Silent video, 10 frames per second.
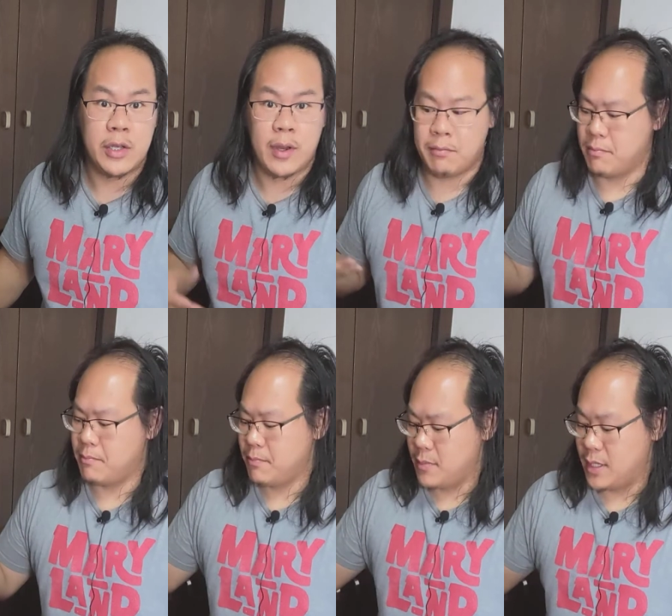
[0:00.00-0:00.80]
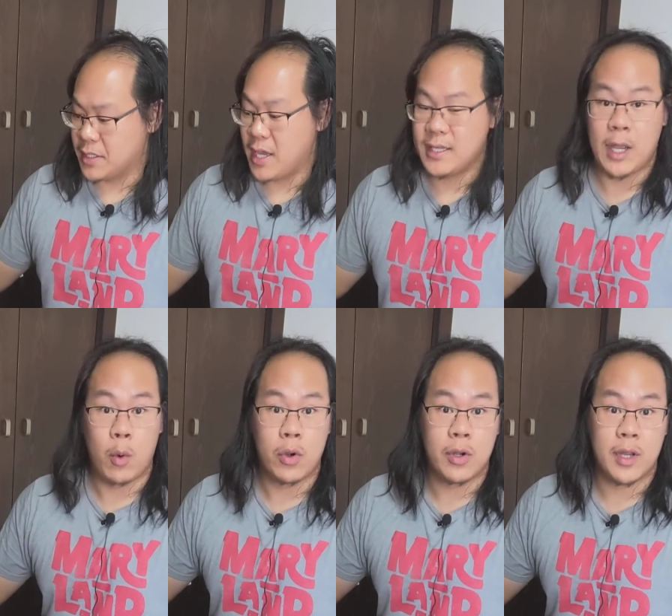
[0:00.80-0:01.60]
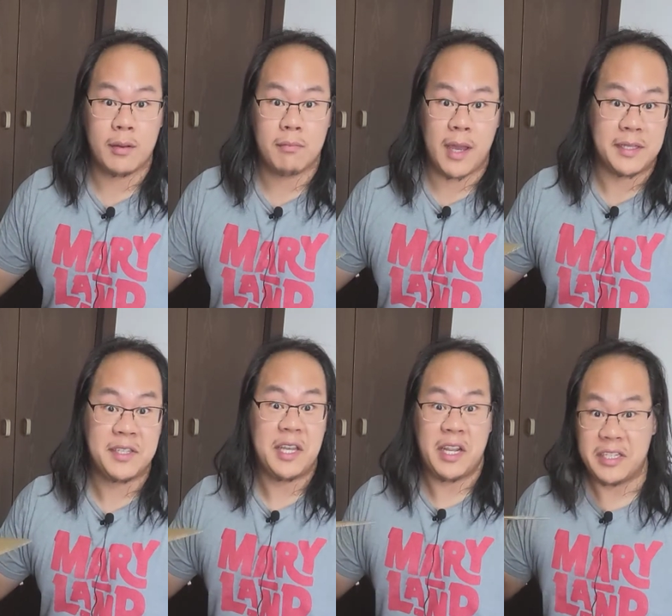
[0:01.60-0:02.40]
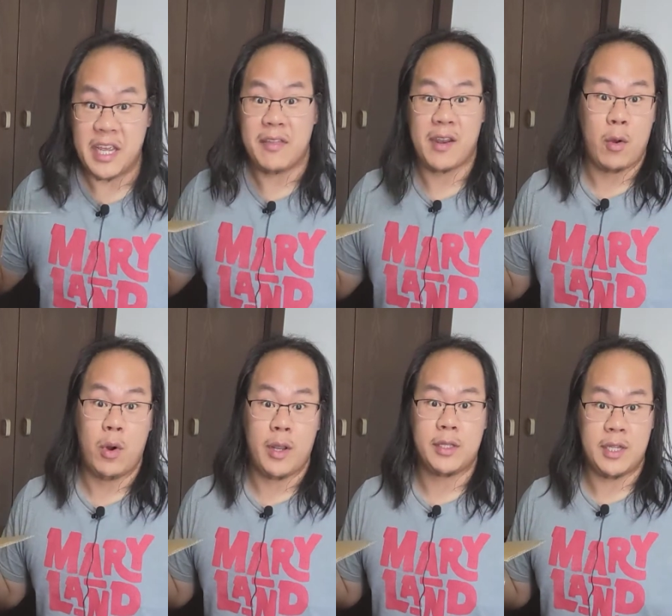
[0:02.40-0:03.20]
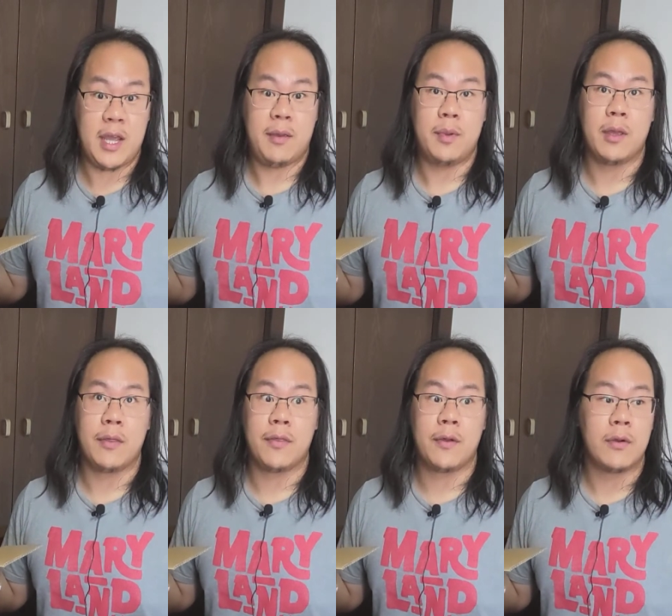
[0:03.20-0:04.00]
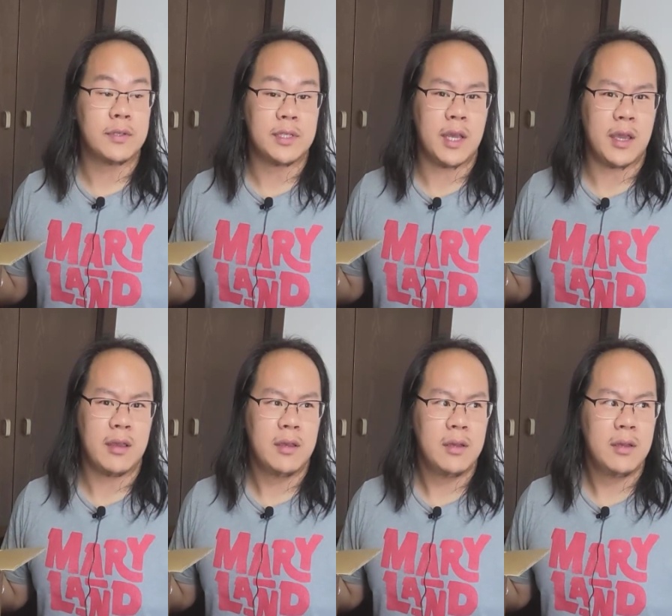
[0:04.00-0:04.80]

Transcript: You know, in this case, I ordered it, I set a date that I wanted, today being Thursday,